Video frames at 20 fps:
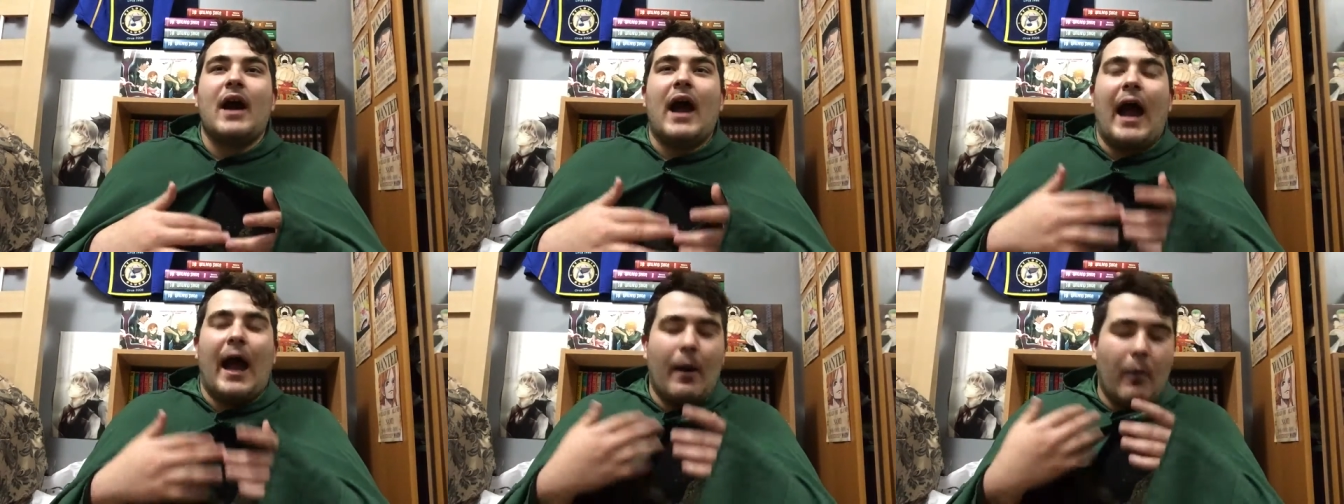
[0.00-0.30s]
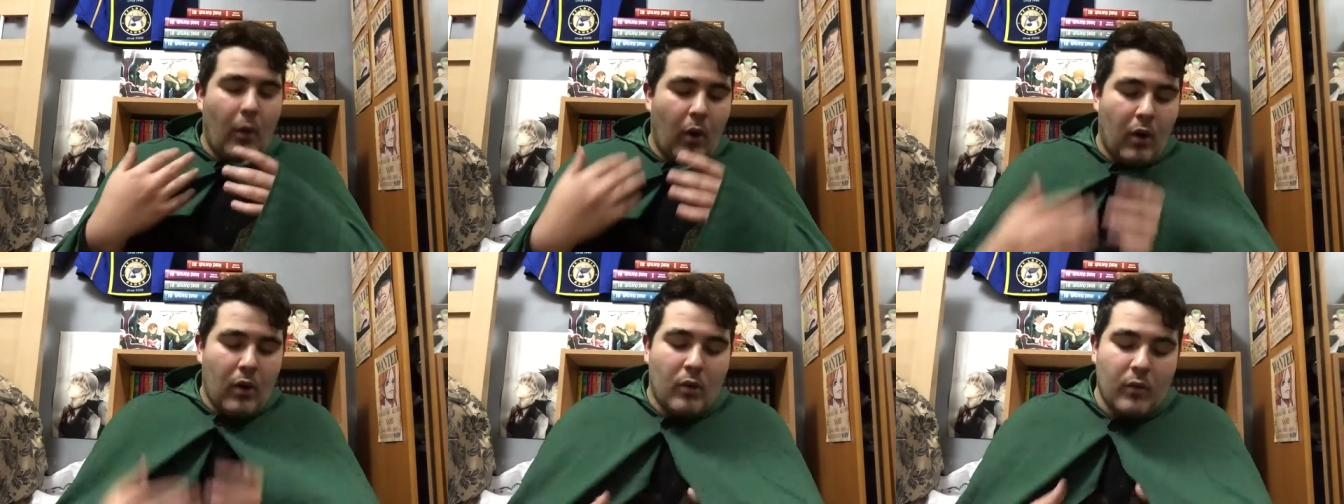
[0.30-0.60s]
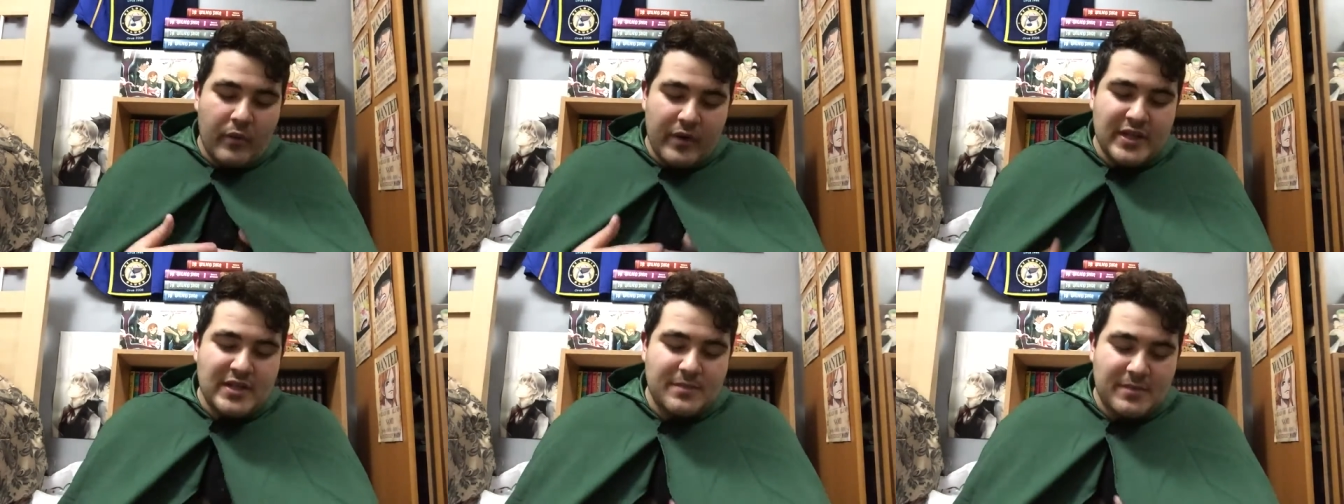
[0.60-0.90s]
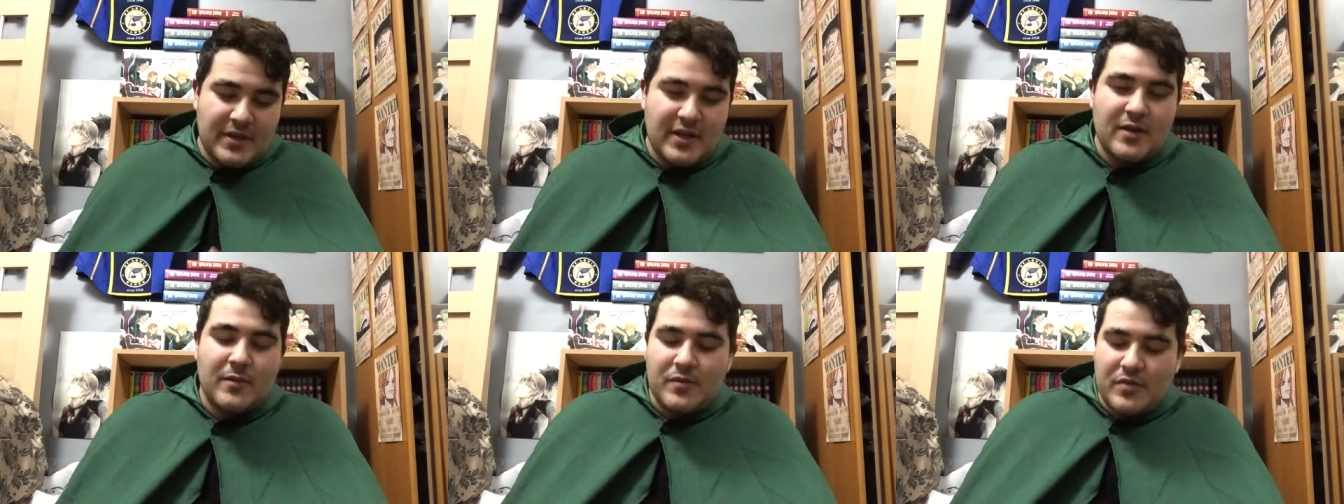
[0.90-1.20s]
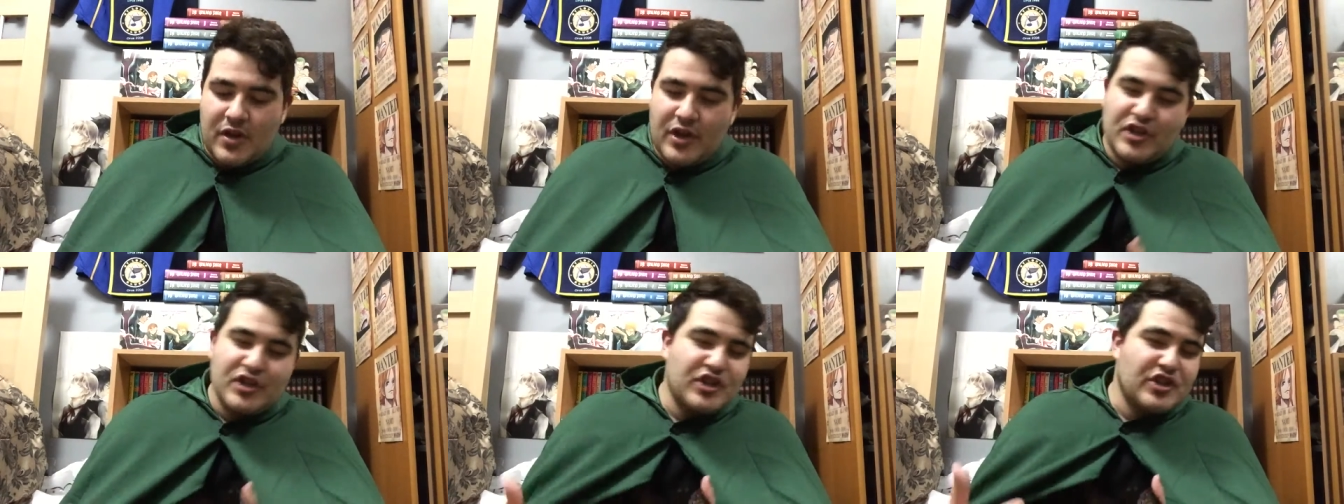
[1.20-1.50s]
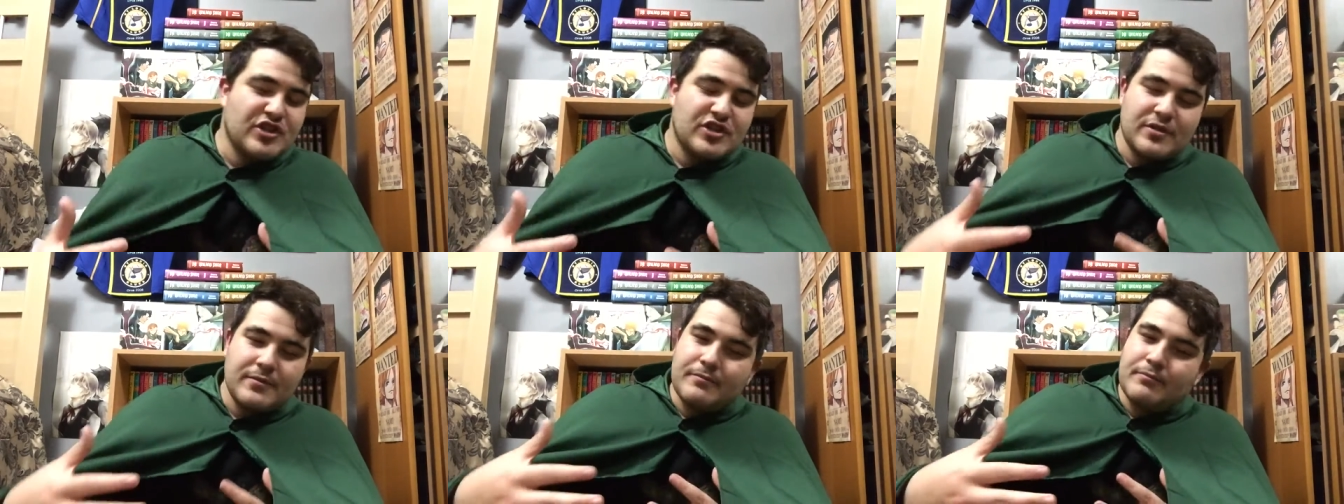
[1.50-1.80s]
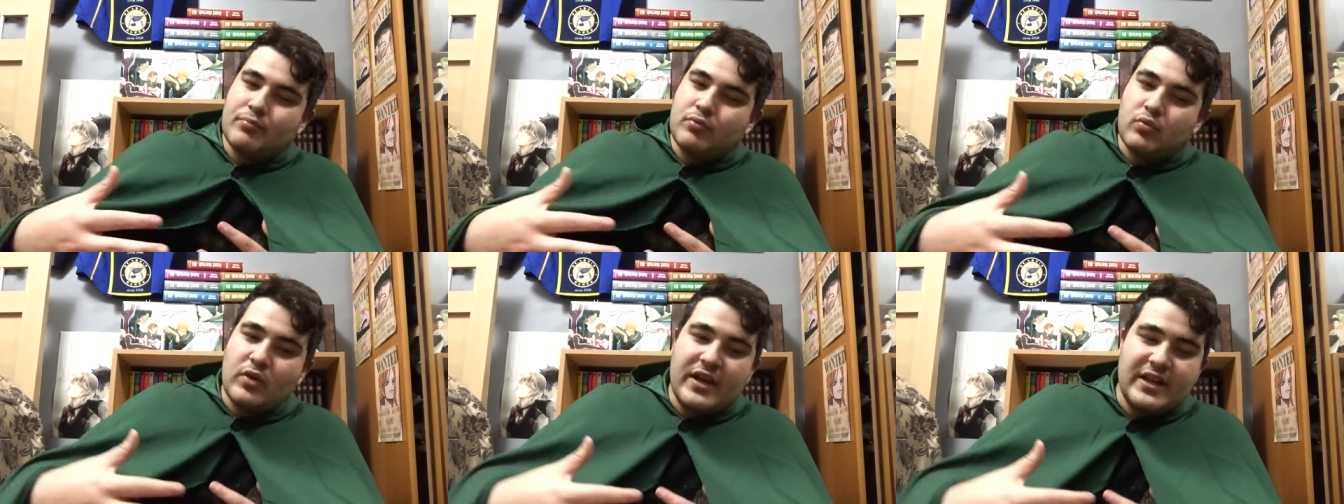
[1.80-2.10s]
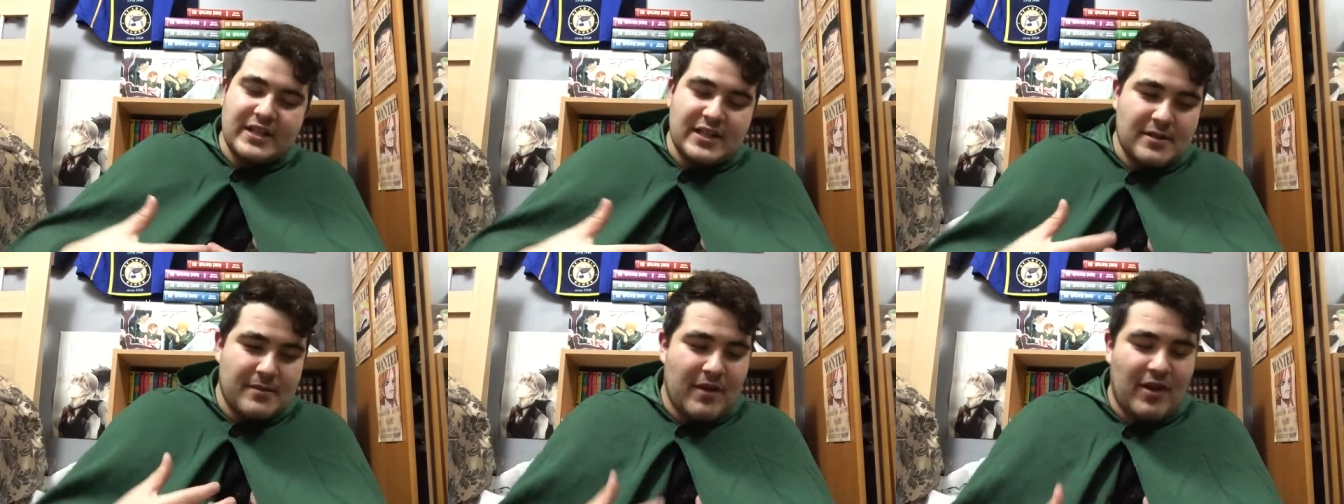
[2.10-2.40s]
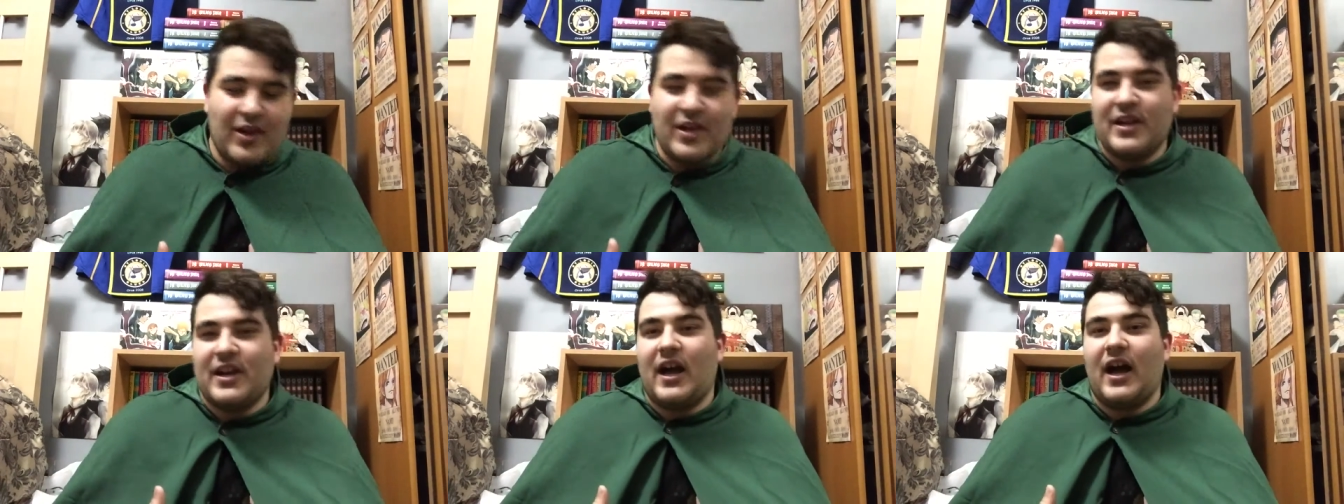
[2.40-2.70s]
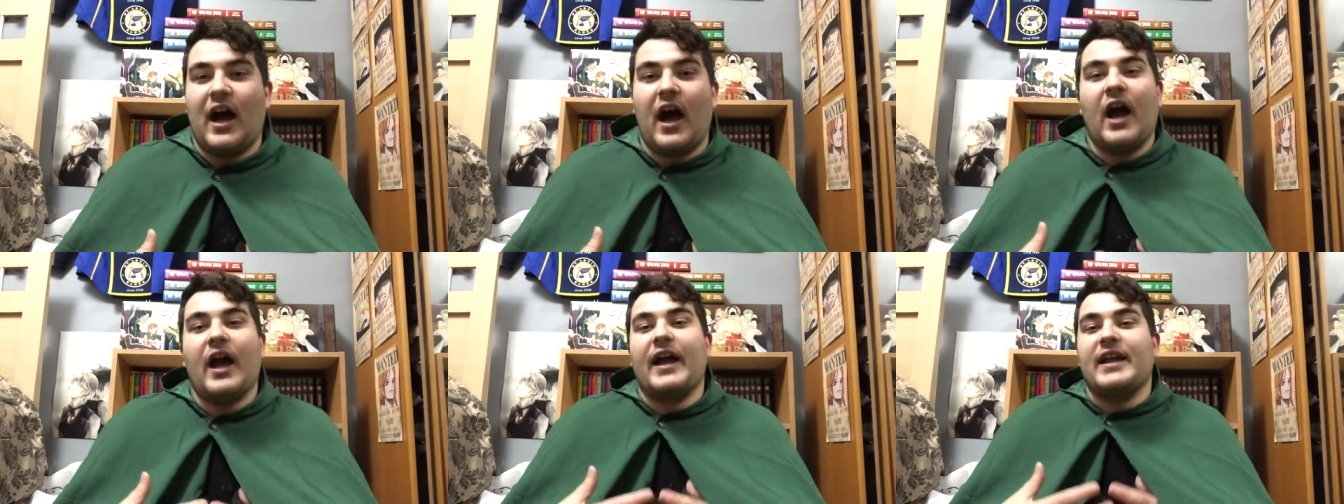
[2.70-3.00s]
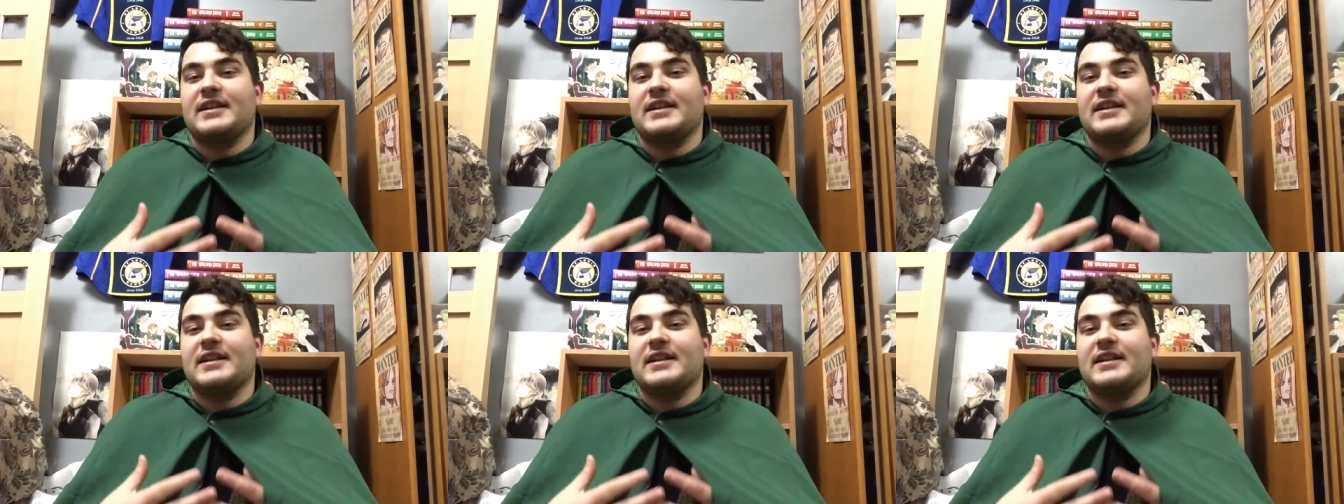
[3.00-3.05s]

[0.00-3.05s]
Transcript: I'll always be here with you. She just embraces Melon and hugs.